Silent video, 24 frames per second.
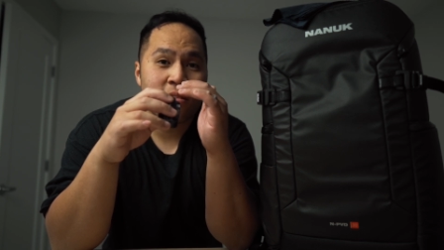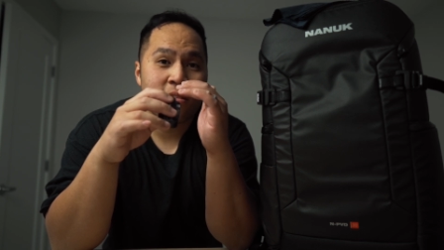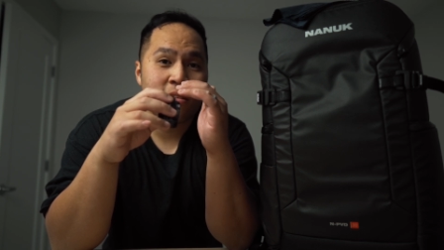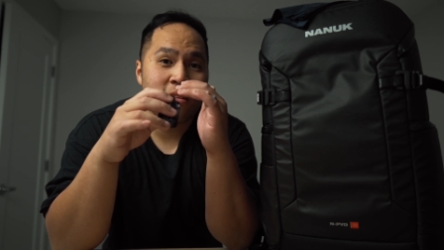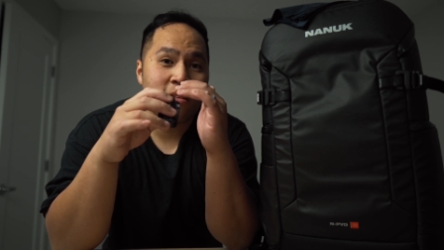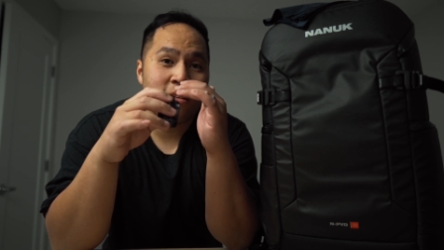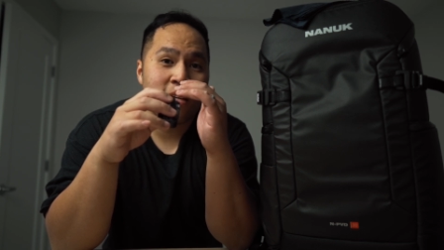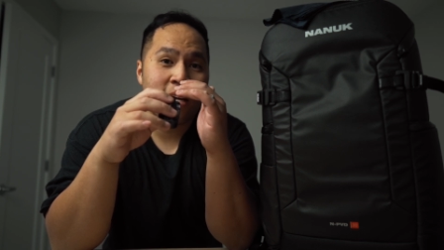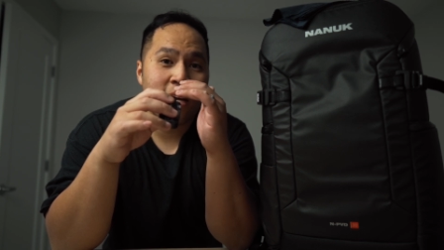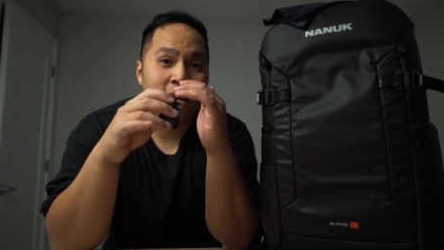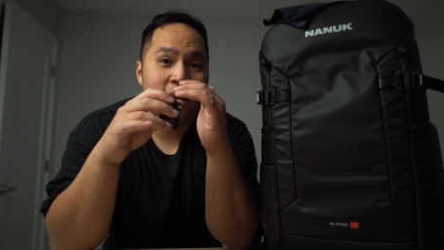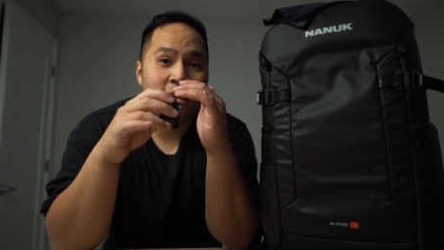
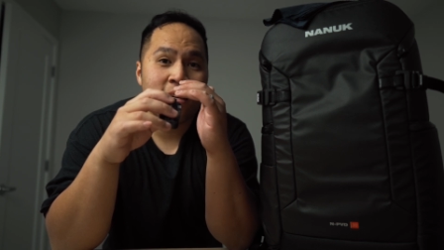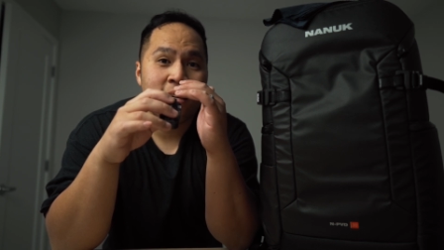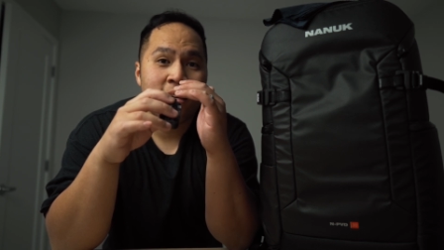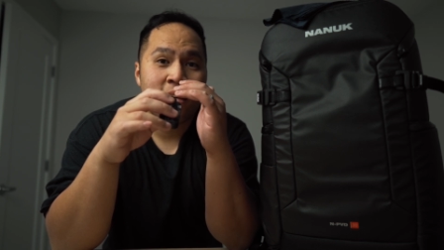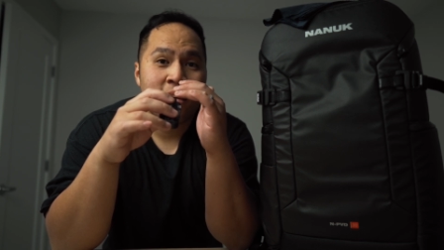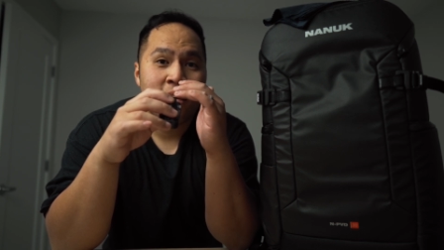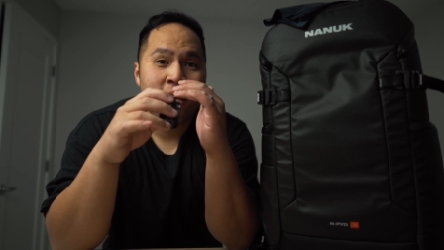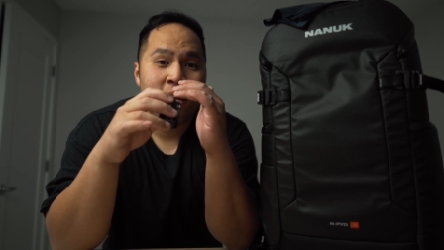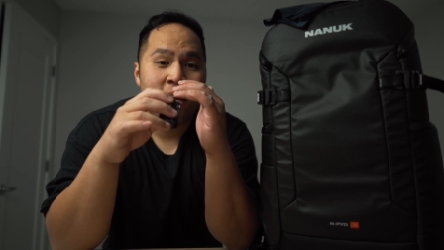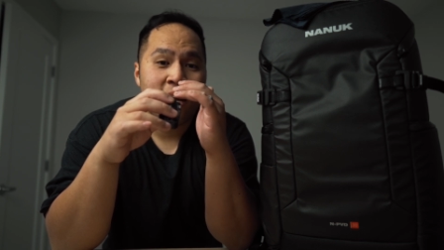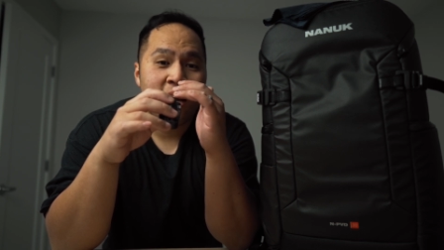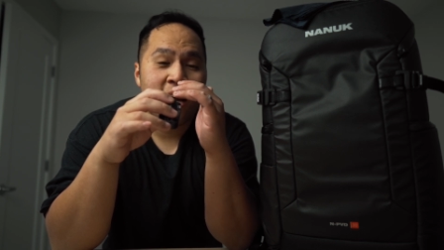So yeah,
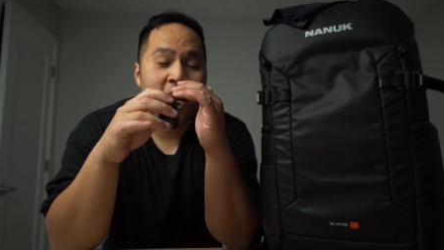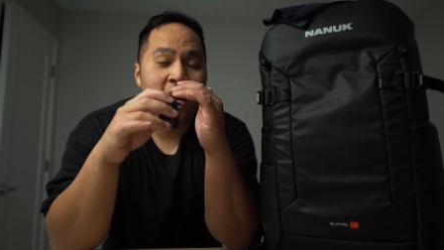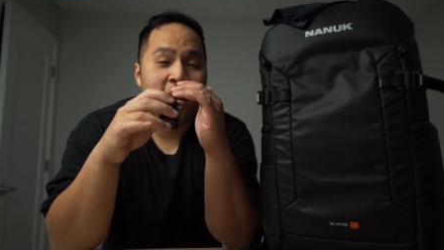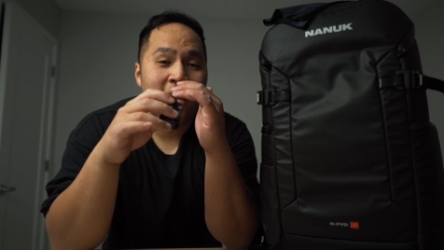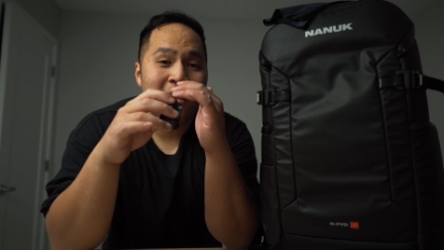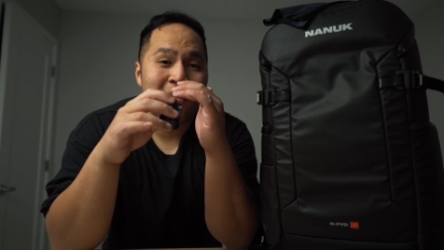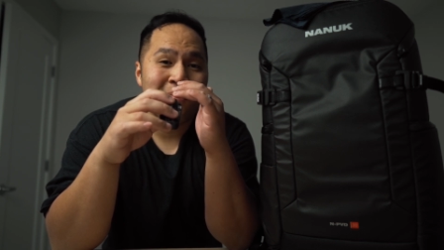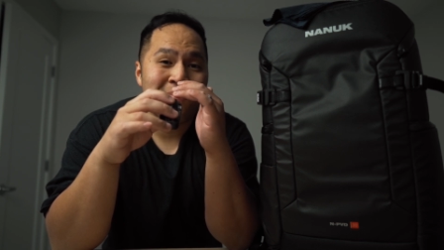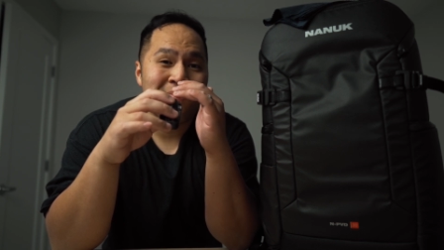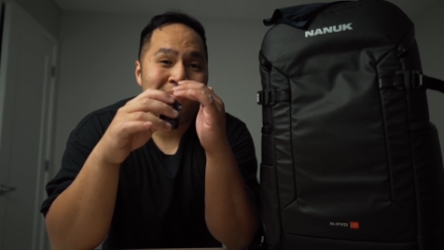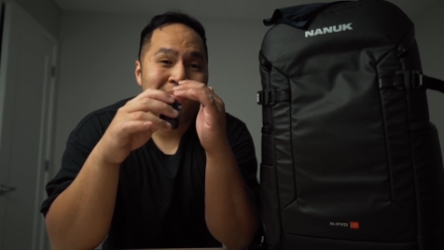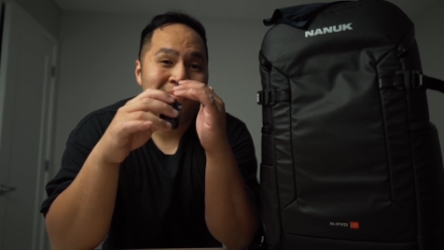
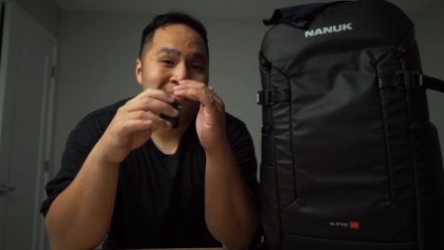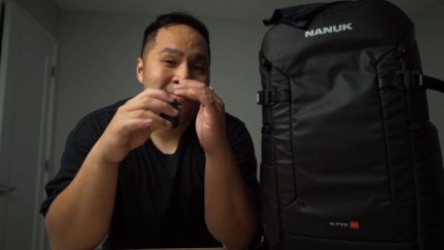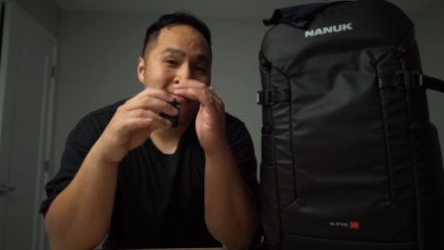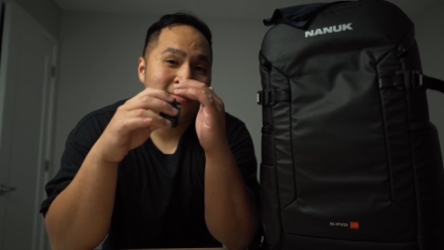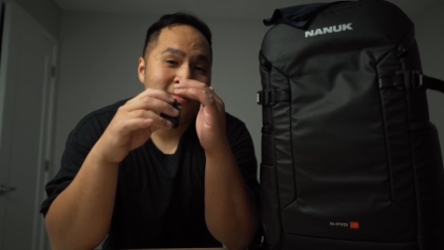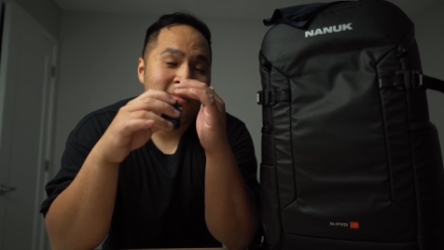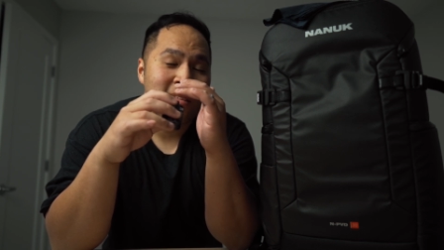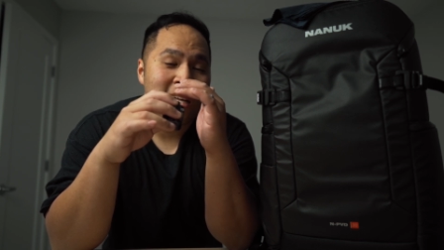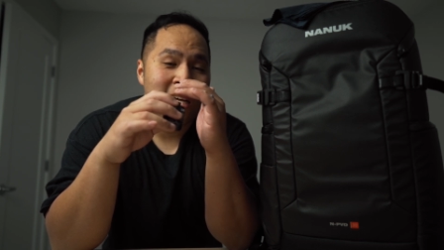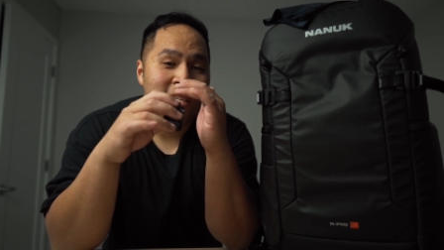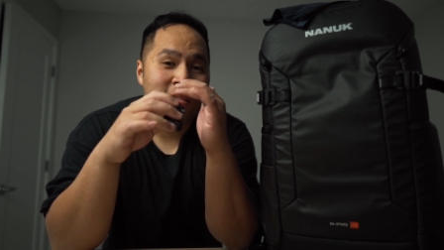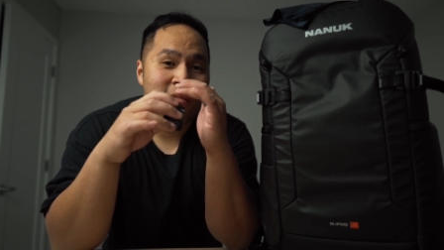
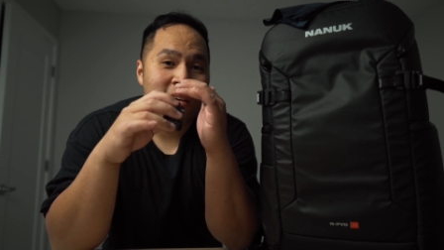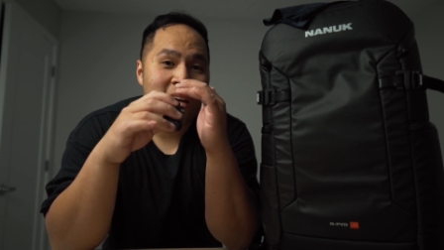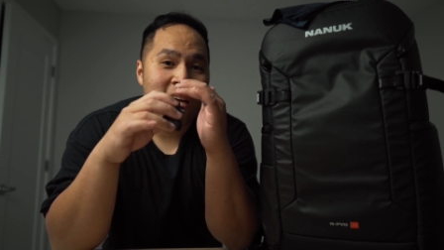that's